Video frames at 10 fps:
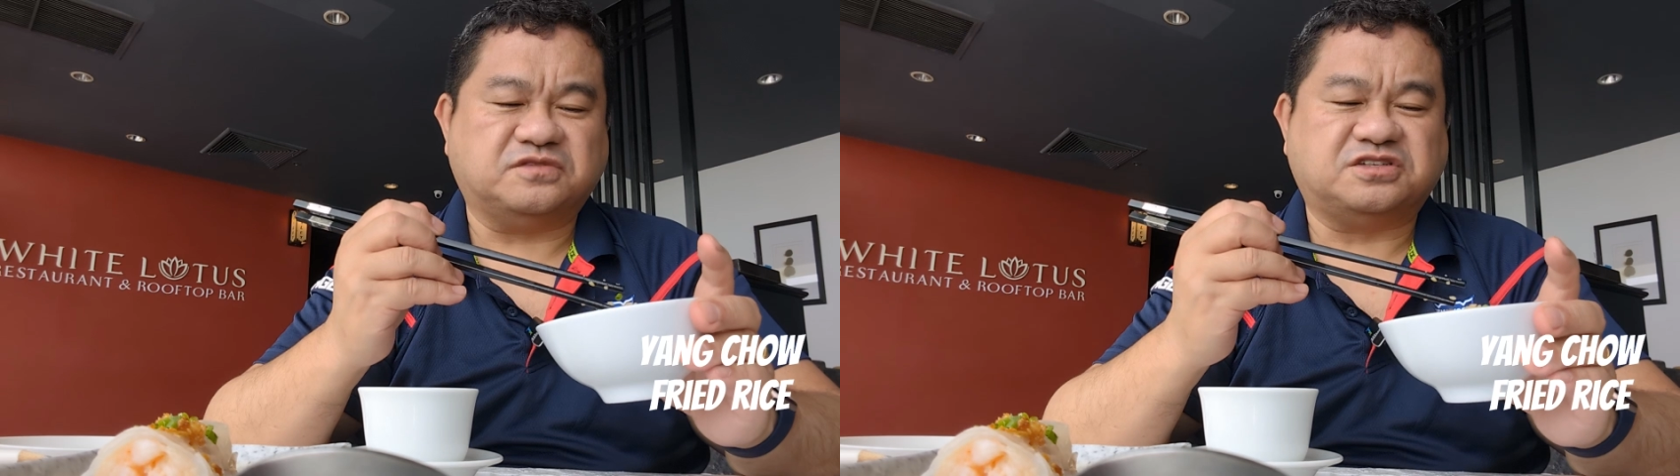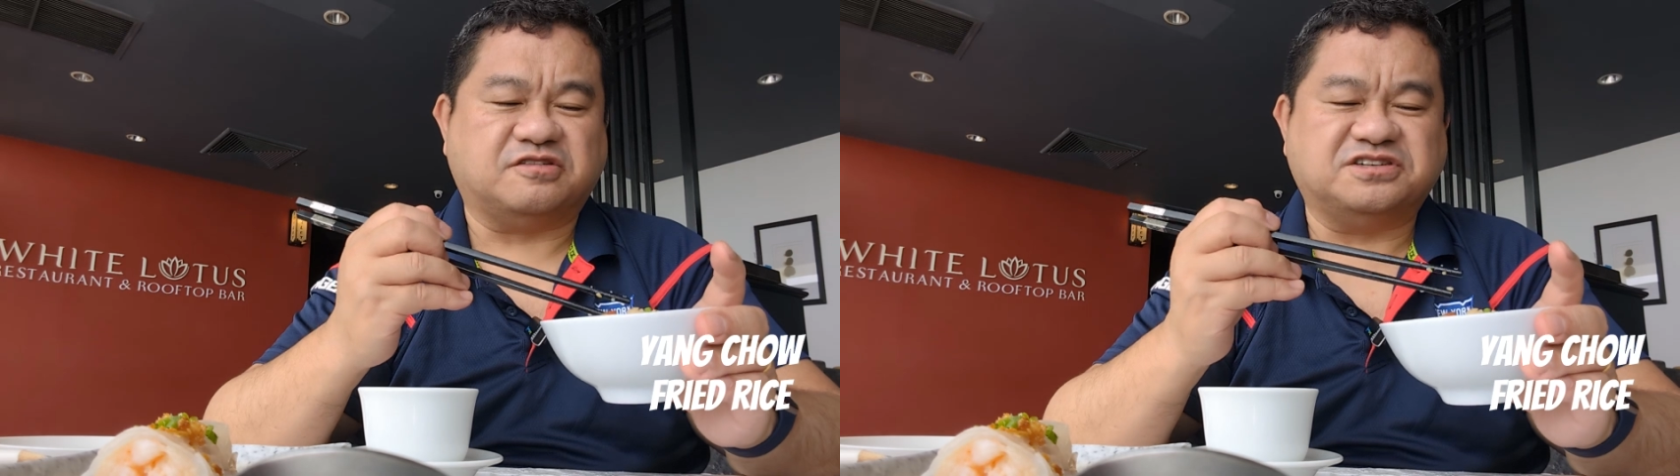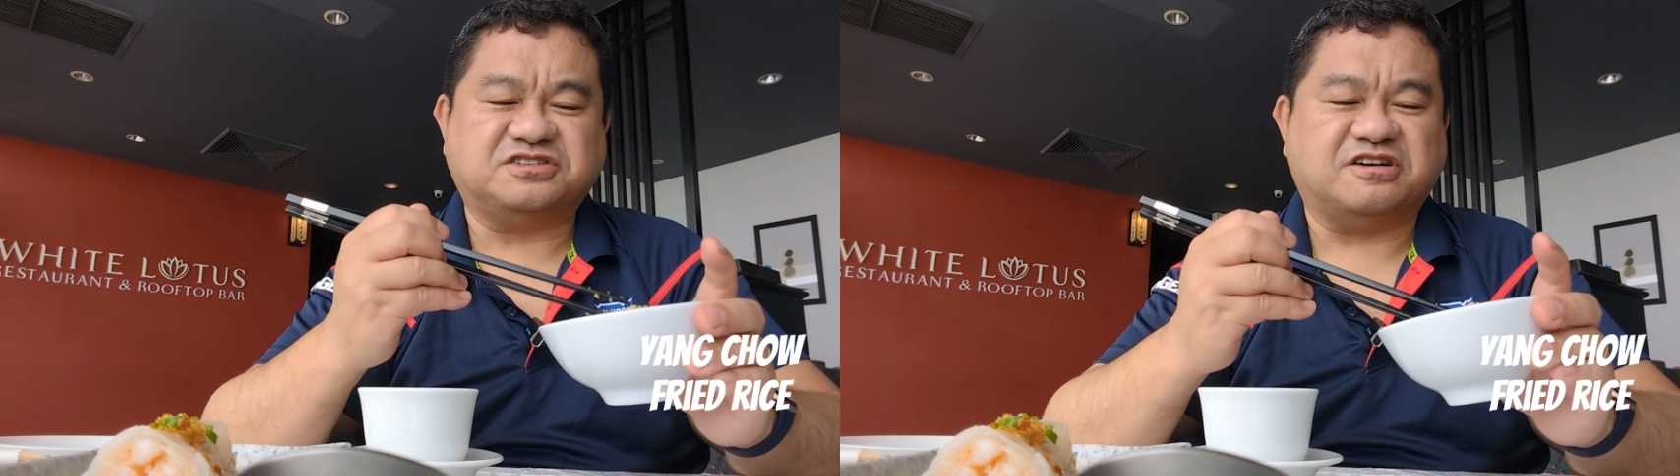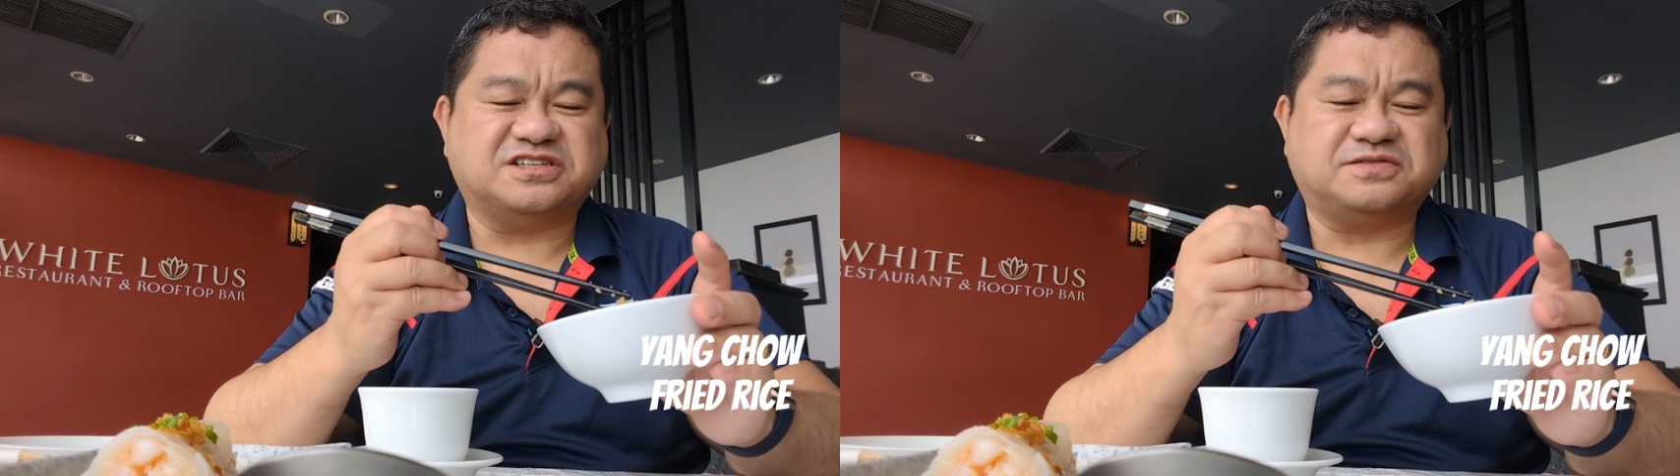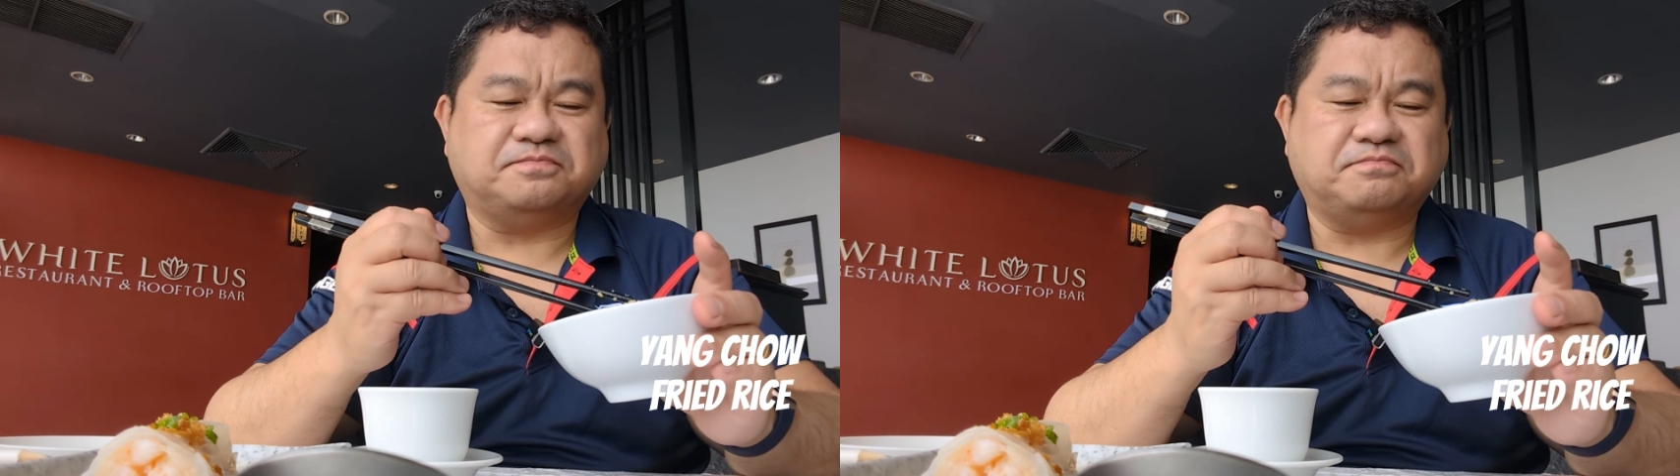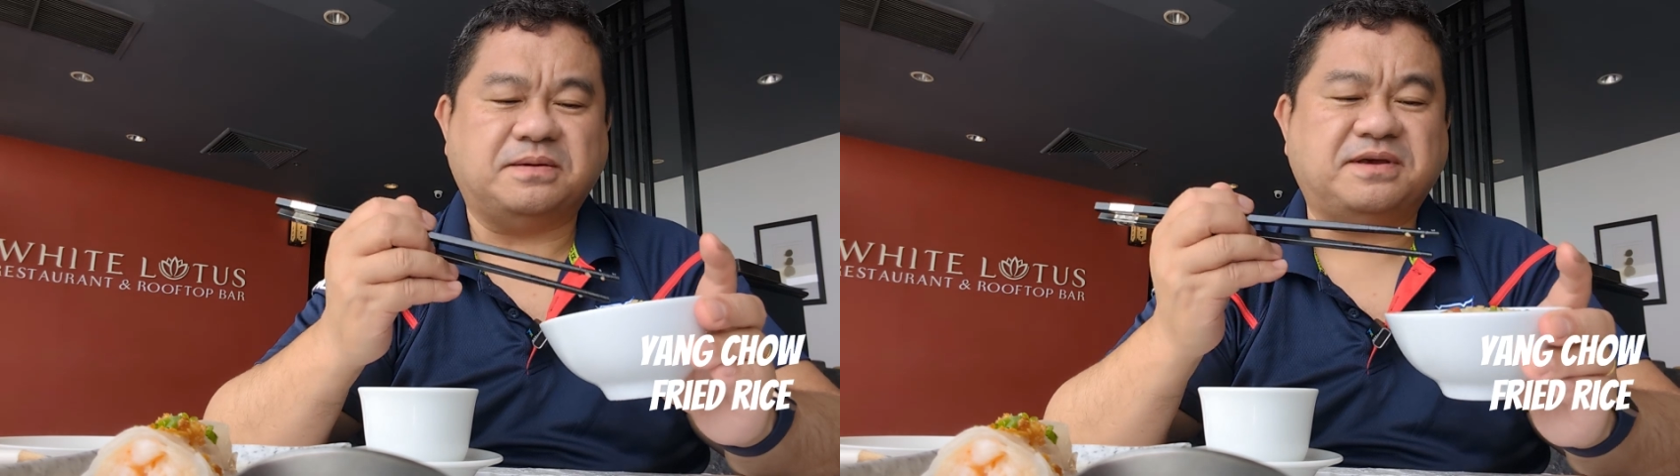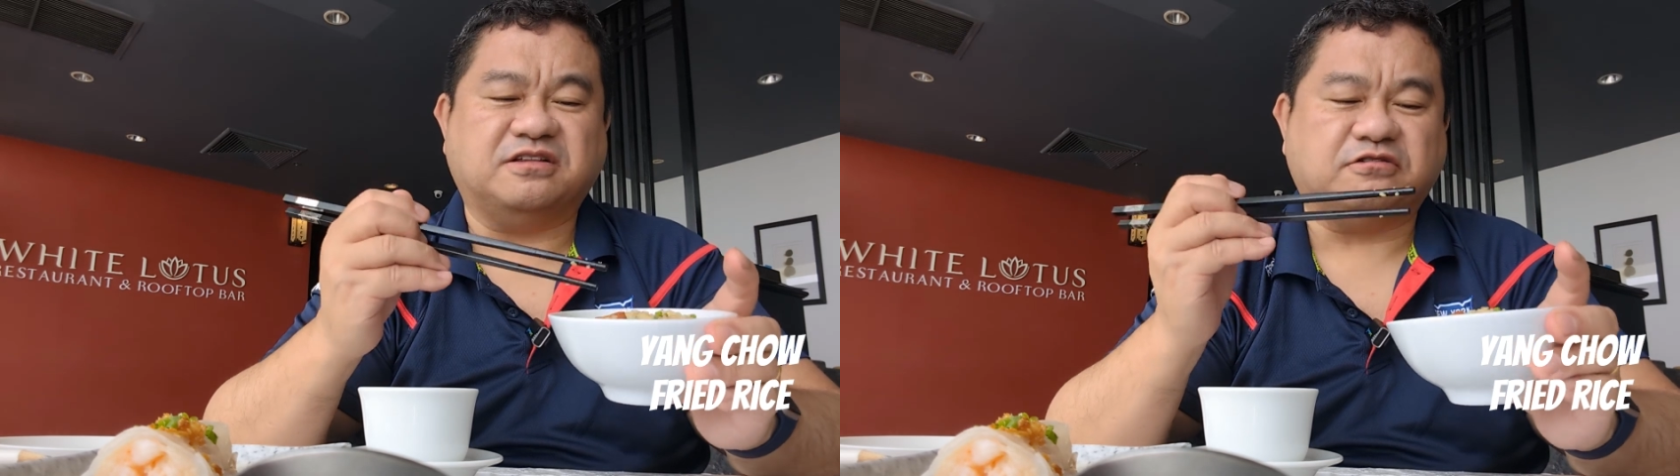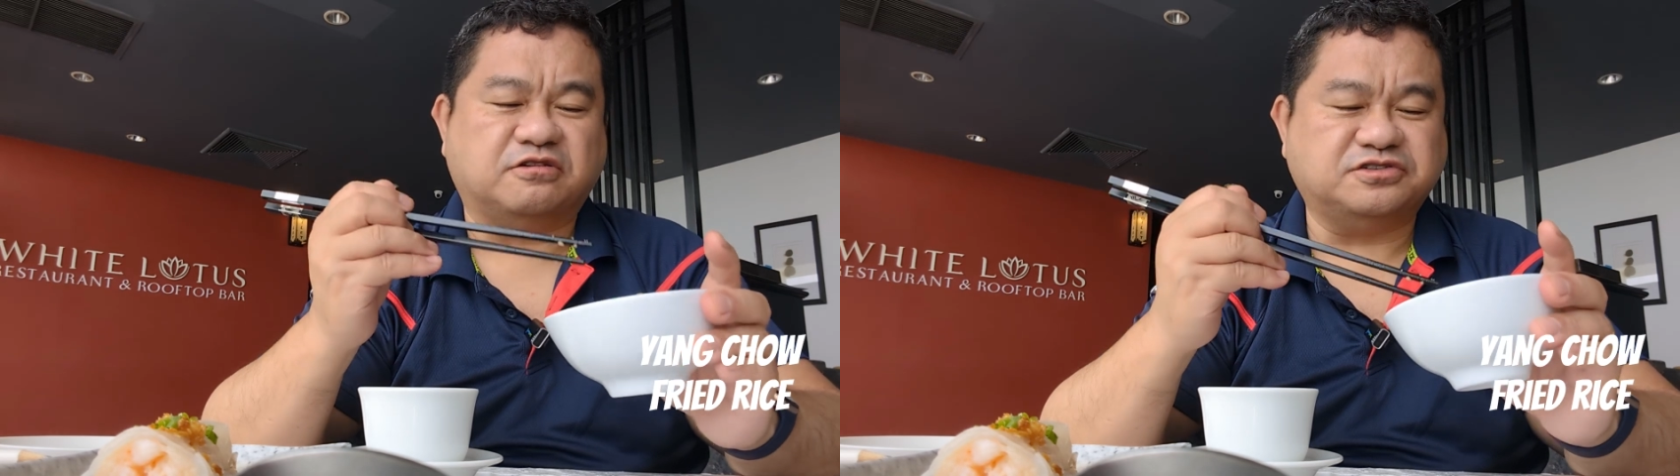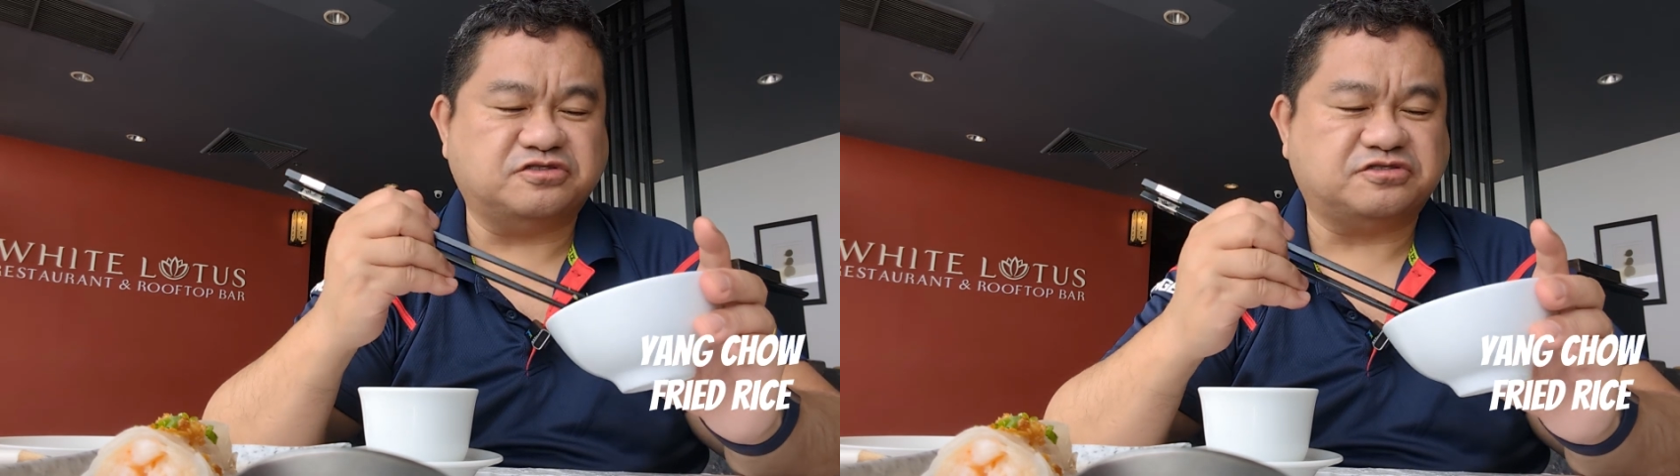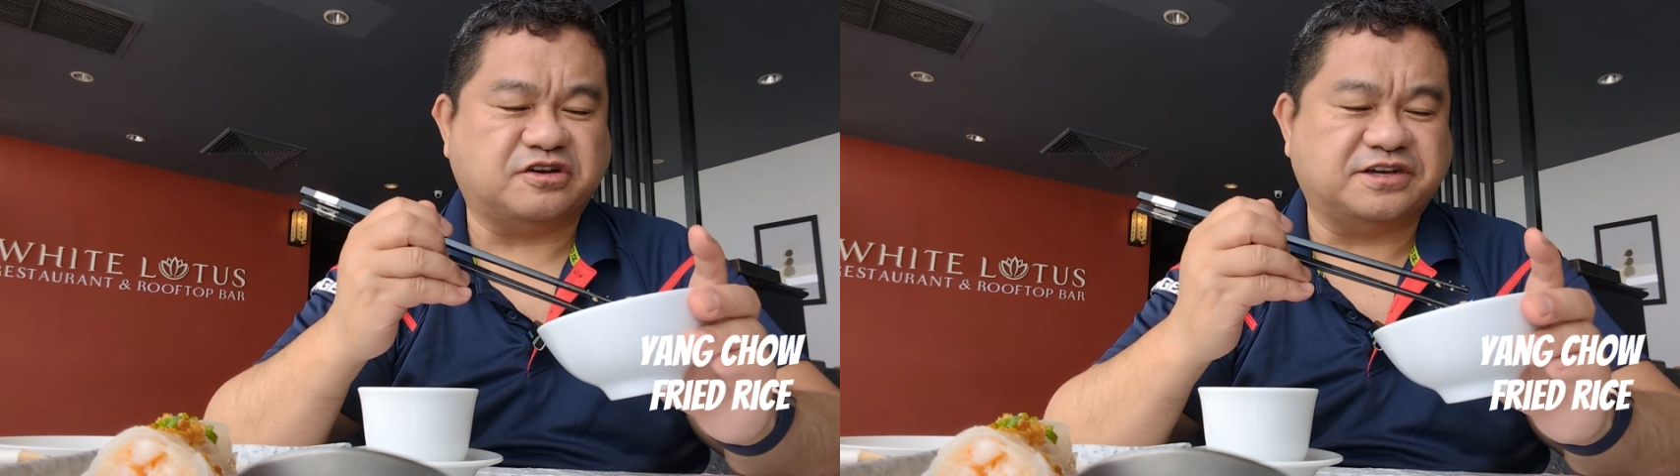Soy sauce, maybe a little
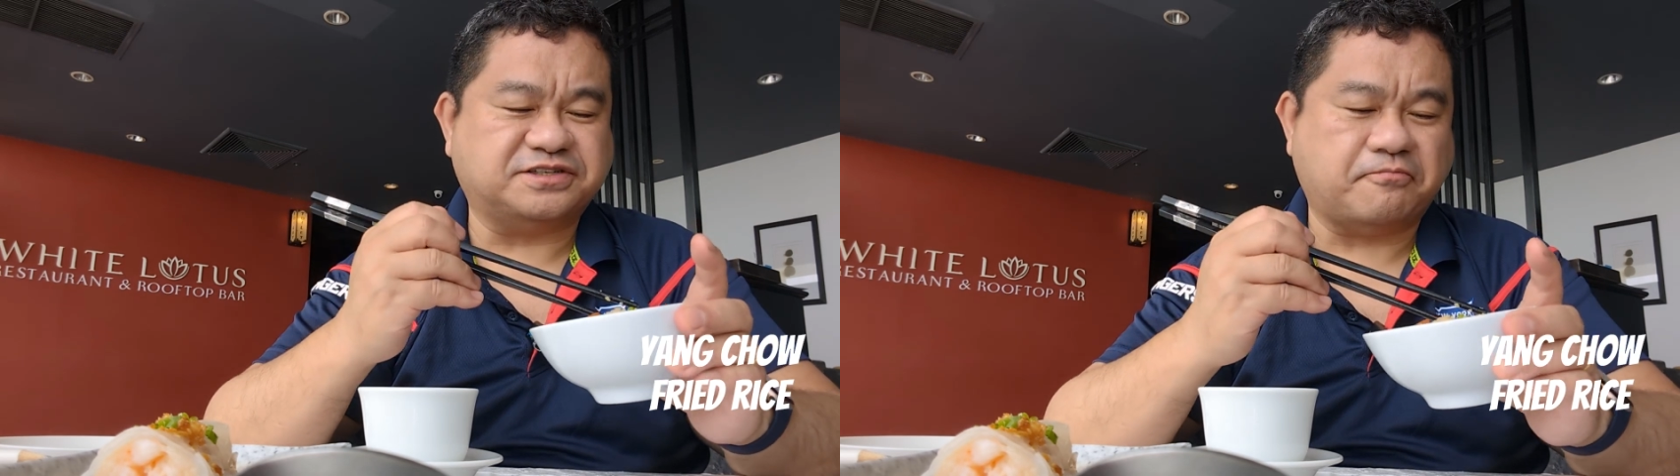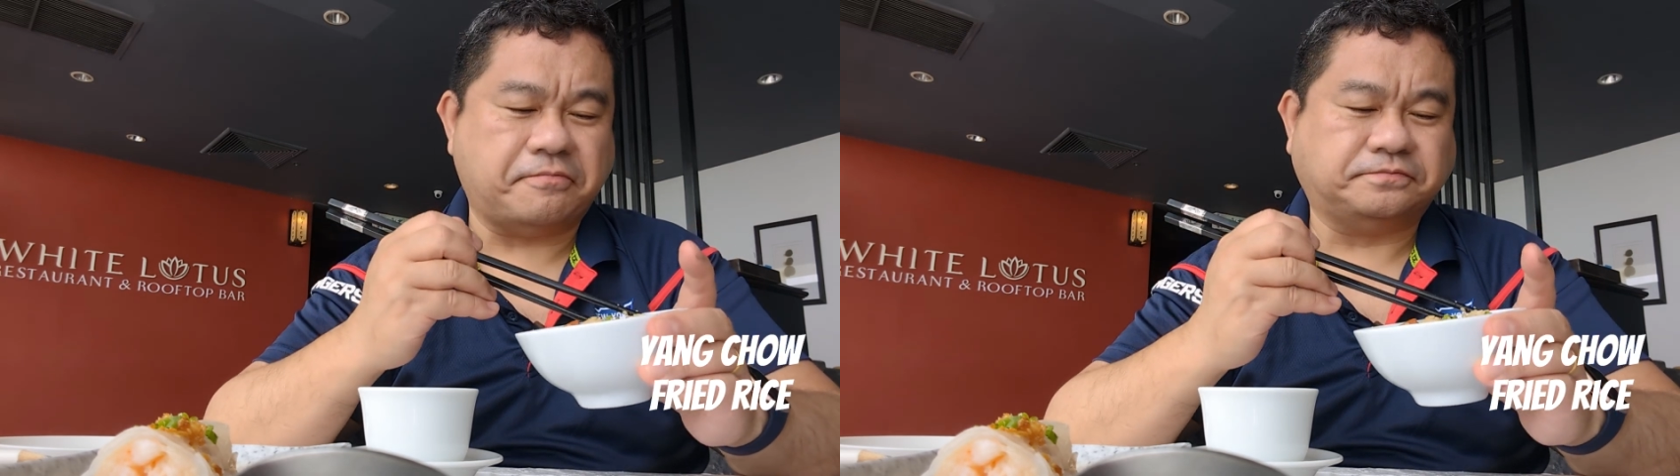oyster sauce.